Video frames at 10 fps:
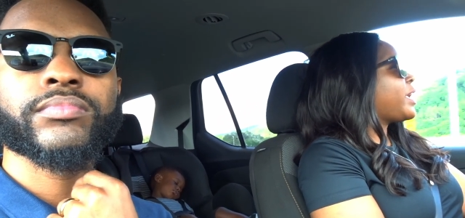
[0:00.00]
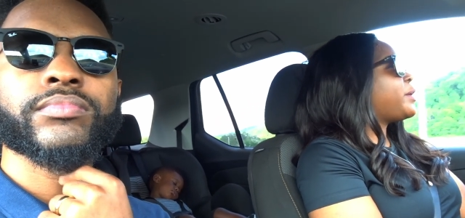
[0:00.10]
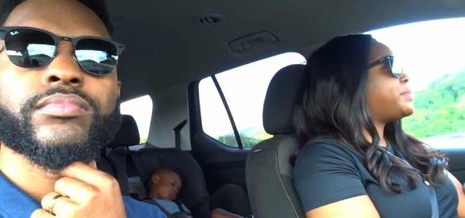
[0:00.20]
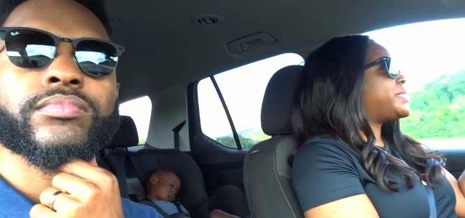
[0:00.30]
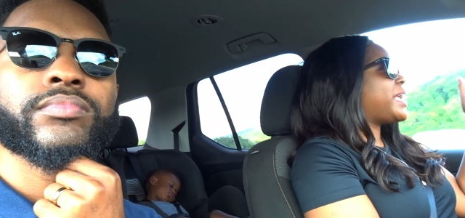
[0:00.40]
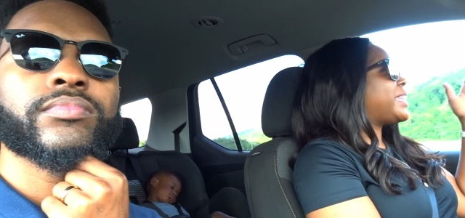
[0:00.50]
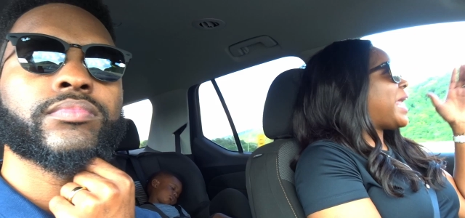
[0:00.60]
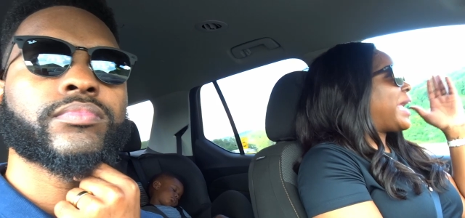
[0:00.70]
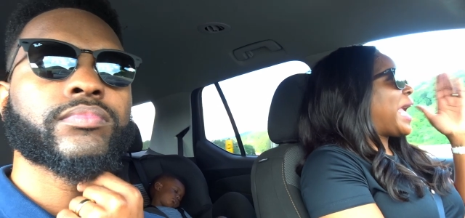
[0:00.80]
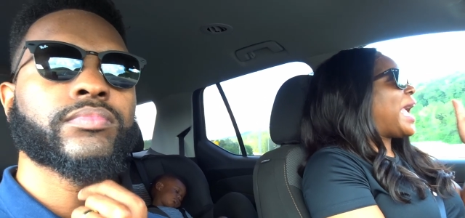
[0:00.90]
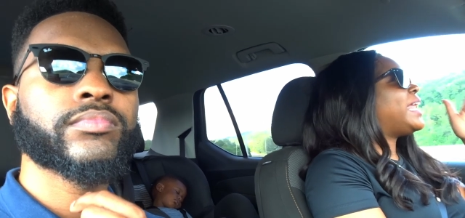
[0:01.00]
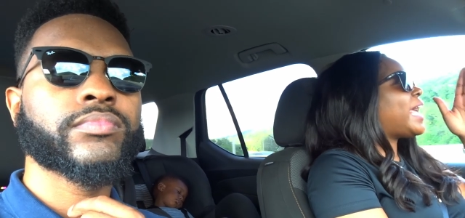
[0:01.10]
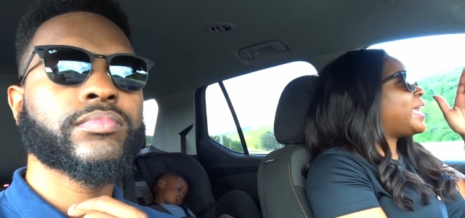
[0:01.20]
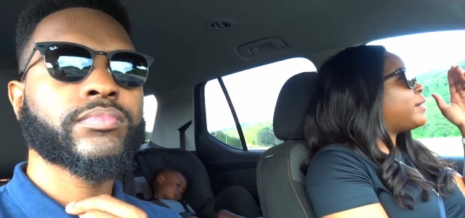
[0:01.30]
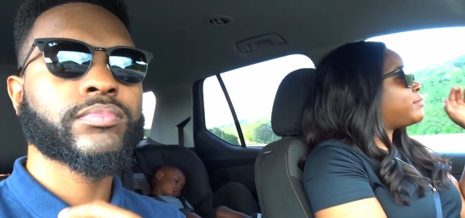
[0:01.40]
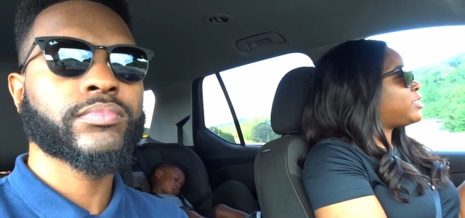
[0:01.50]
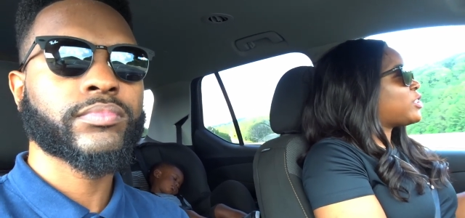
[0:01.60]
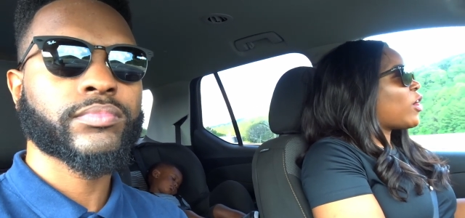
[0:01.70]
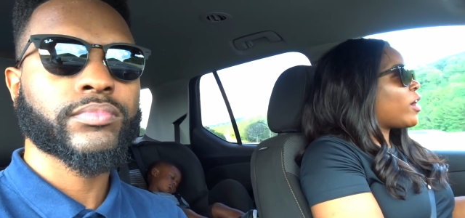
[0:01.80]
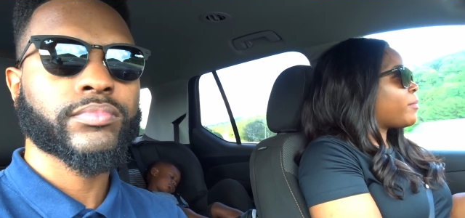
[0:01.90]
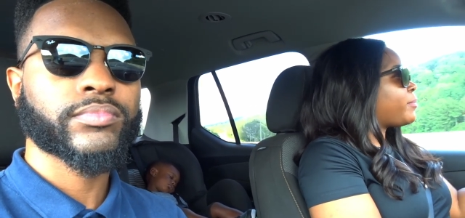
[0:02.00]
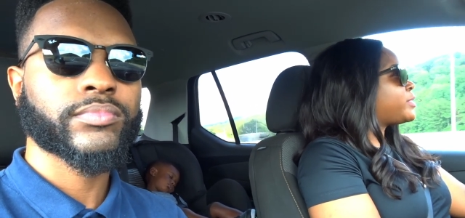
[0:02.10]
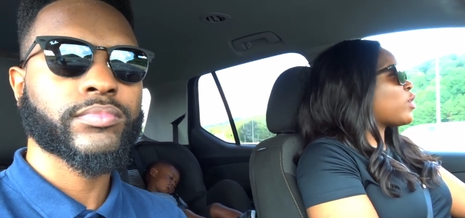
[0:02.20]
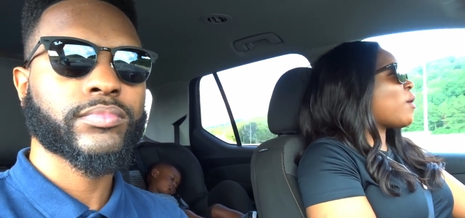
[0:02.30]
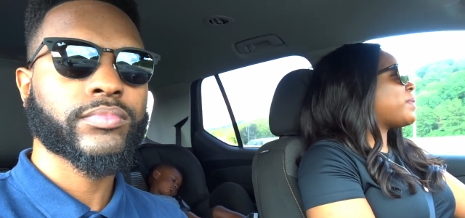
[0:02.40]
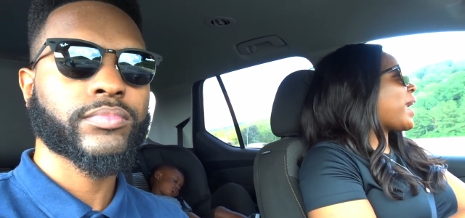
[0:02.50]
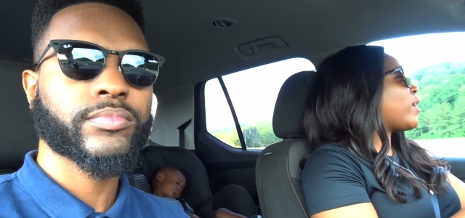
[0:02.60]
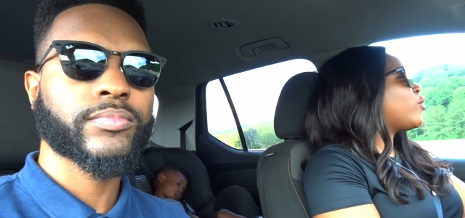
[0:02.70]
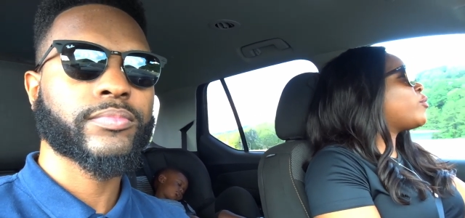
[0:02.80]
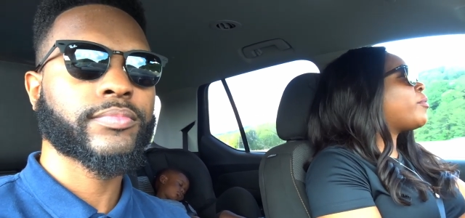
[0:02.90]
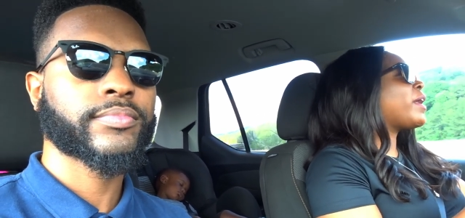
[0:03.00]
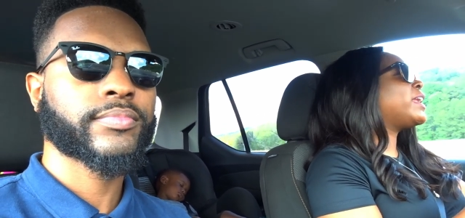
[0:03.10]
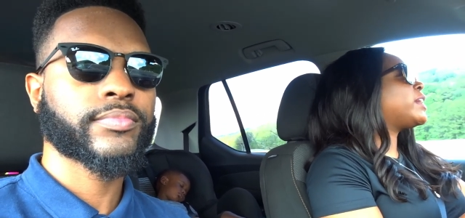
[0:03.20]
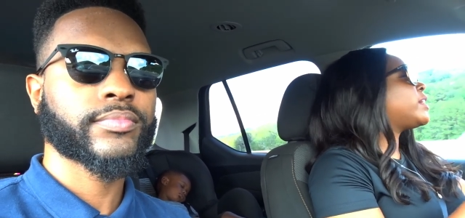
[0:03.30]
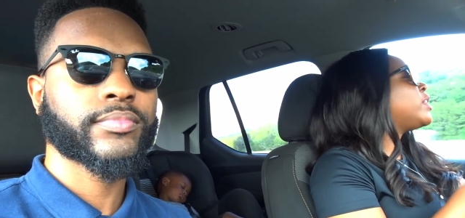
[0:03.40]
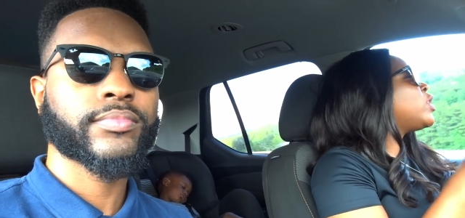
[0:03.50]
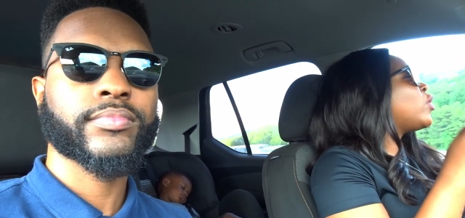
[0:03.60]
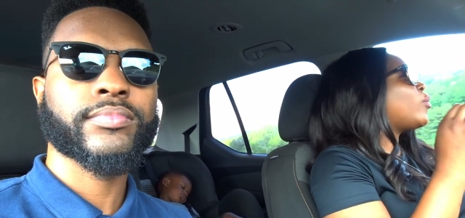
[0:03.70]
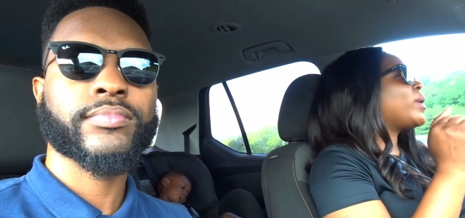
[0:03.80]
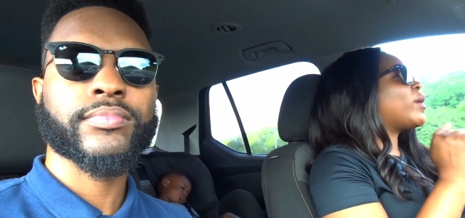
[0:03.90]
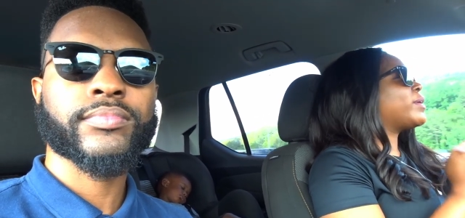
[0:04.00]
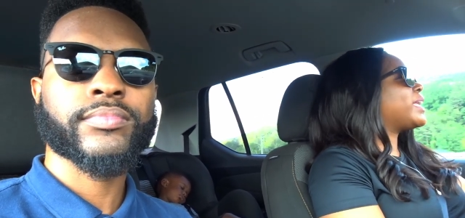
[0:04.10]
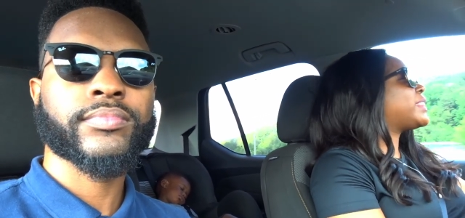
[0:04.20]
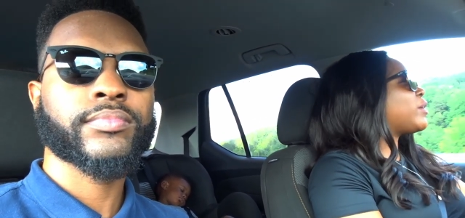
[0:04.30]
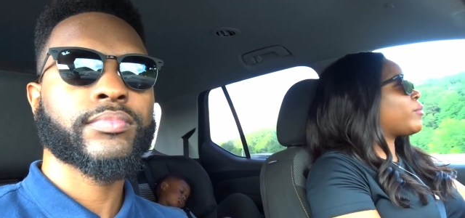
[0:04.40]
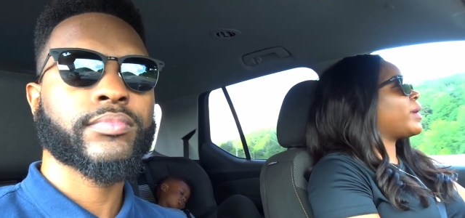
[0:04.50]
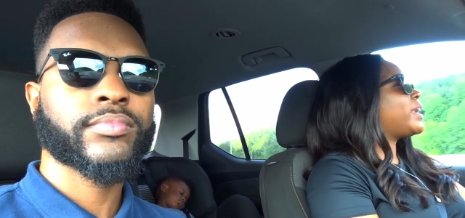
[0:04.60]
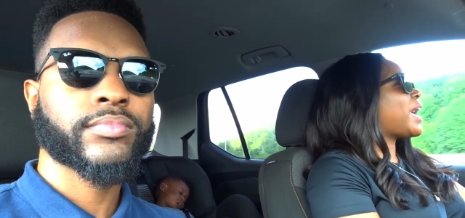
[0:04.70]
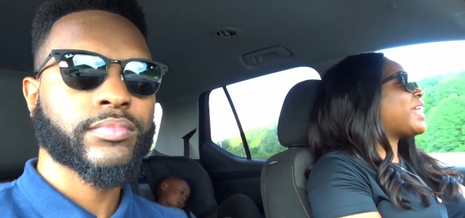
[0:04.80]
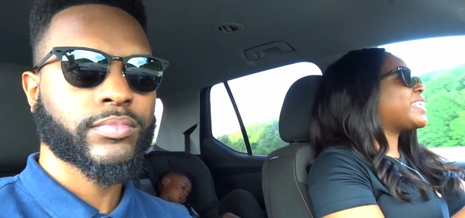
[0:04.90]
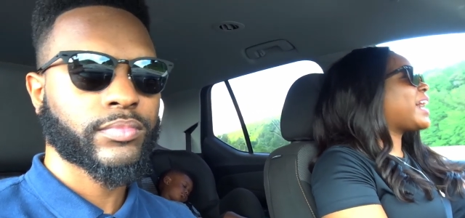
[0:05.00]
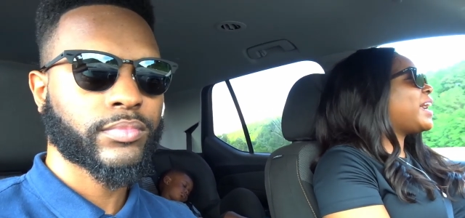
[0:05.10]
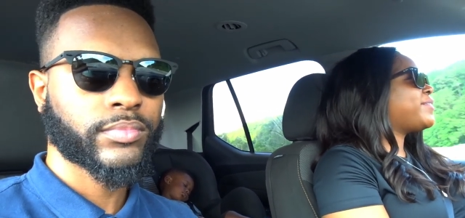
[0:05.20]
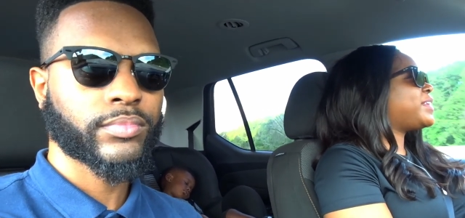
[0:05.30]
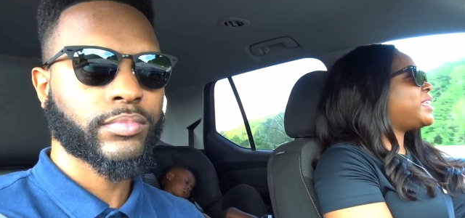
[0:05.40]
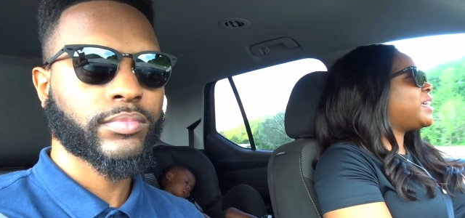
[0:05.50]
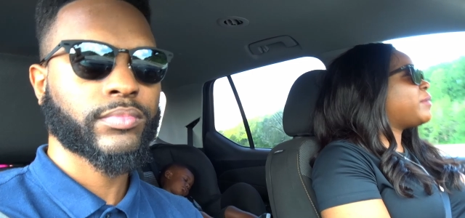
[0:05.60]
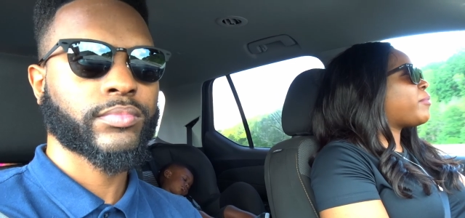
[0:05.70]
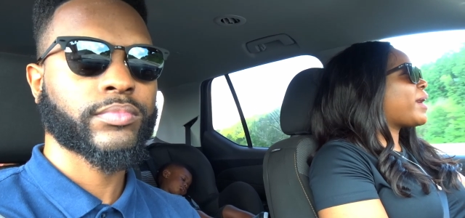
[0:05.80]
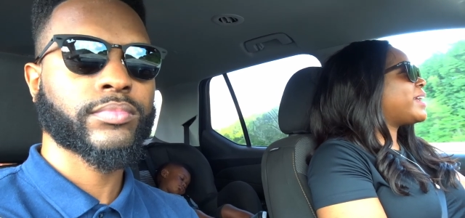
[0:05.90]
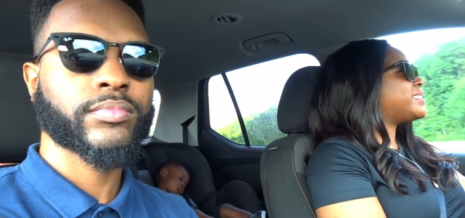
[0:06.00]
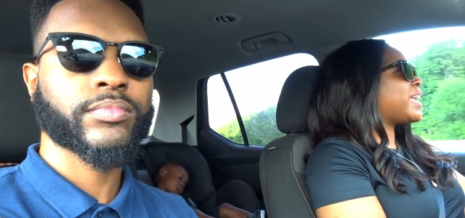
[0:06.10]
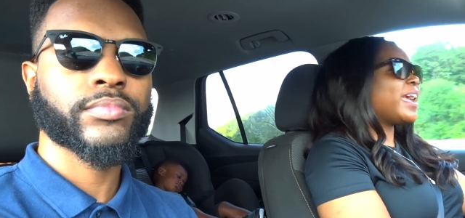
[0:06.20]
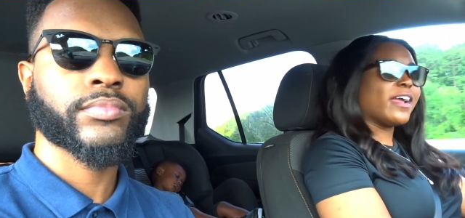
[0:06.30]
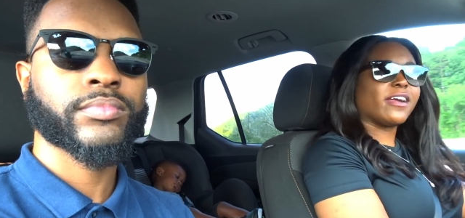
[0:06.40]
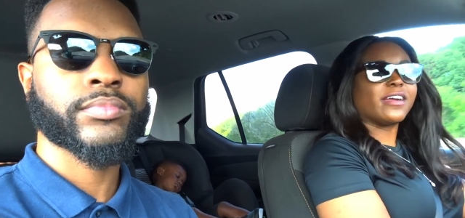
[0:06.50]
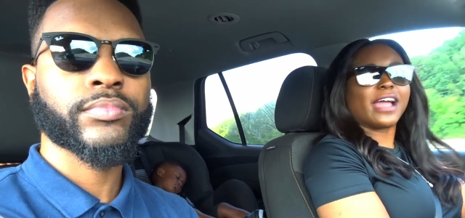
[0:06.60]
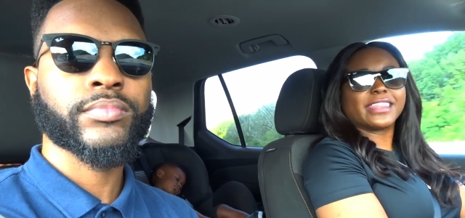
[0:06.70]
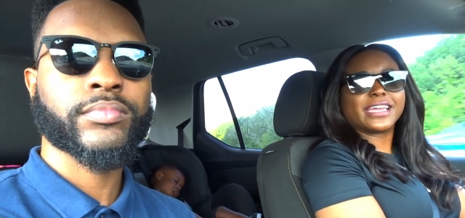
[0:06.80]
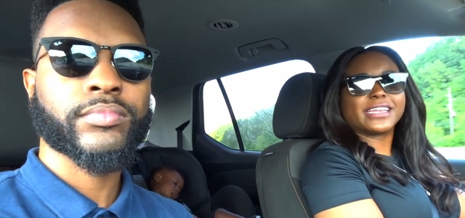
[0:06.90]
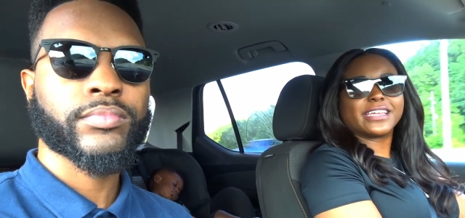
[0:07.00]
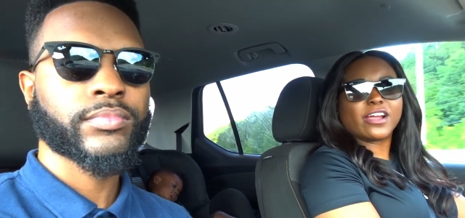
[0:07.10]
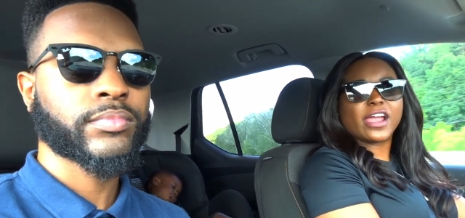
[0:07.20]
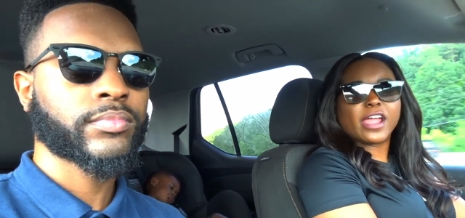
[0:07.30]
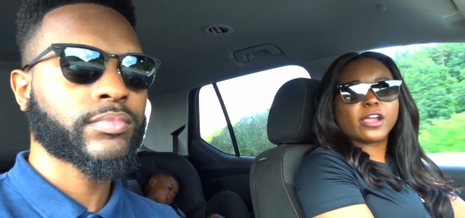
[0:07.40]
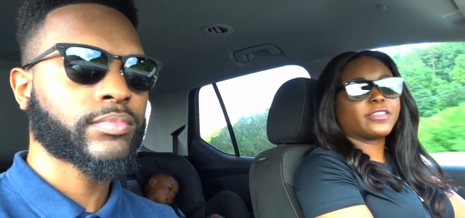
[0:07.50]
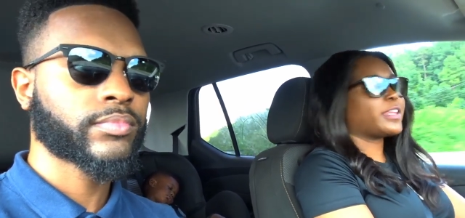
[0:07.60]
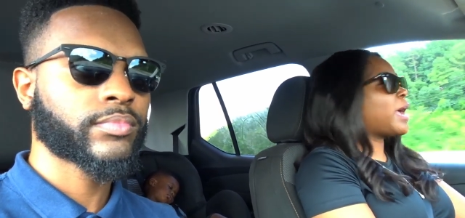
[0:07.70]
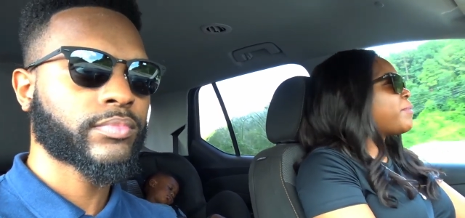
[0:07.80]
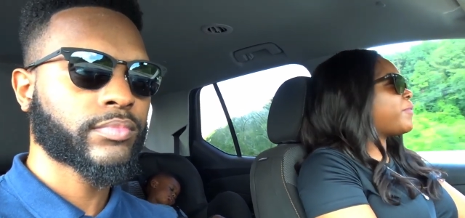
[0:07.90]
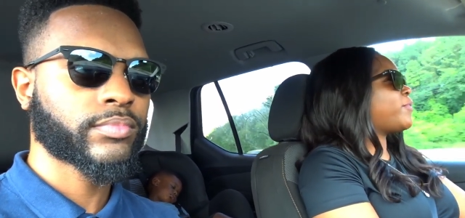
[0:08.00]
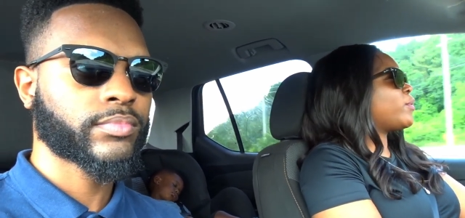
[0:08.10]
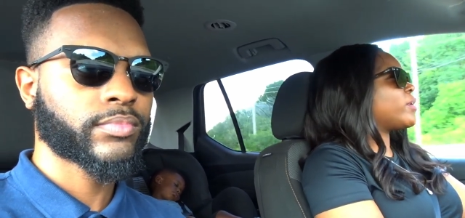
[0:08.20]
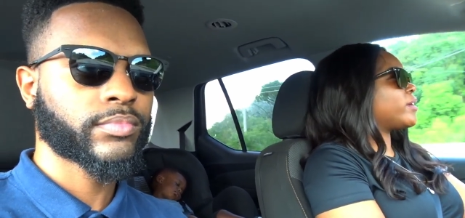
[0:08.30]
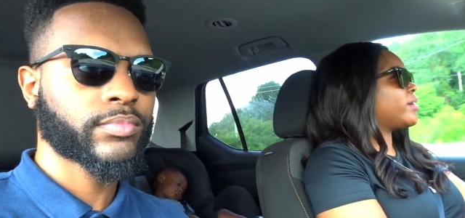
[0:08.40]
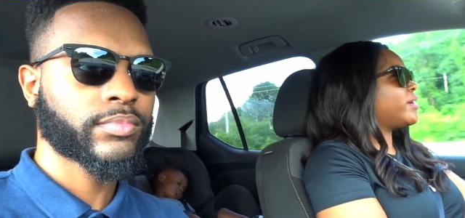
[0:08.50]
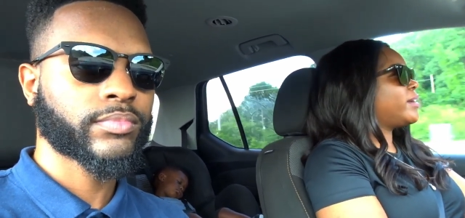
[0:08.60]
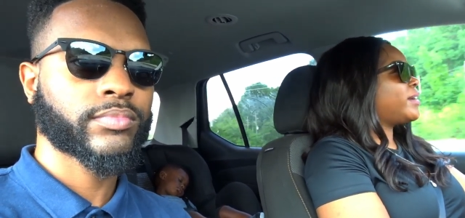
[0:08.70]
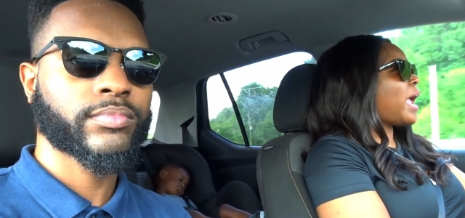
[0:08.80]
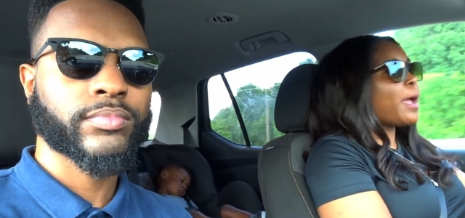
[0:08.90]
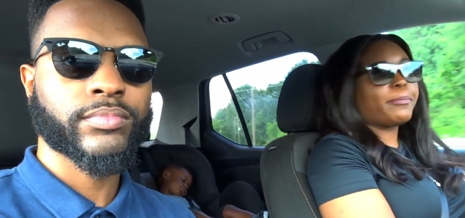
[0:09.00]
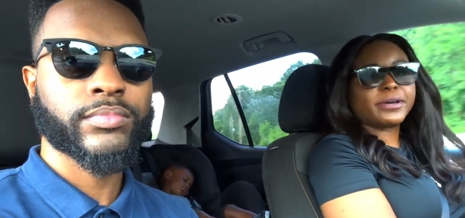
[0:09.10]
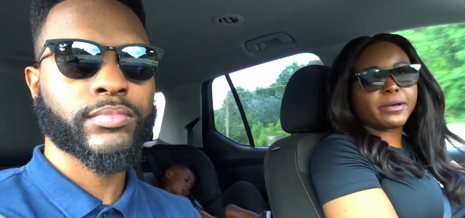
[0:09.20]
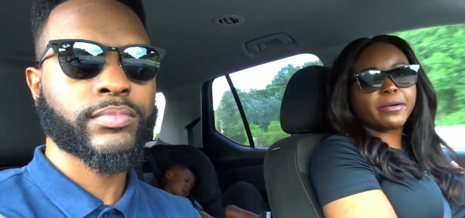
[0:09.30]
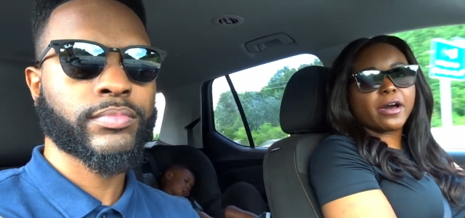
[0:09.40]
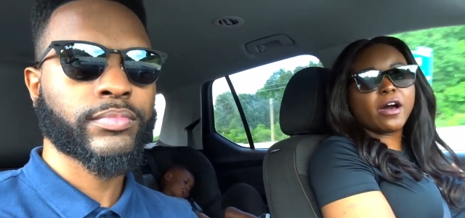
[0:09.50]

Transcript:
Speaker 1: It was at like 8 AM sharp, so I'm like, oh Brandon, we gonna get them ready. I think I even did Bray's hair. I think I did her hair the night before and put a